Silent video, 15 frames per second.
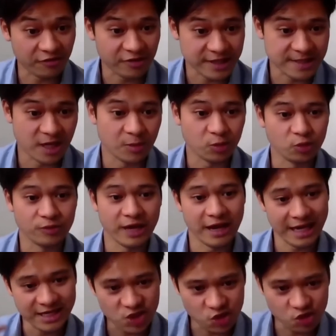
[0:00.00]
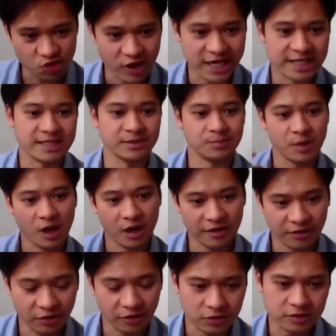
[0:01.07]
for example, they're integrating
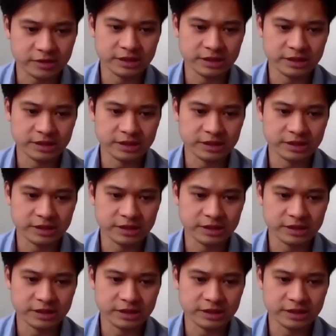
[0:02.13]
Python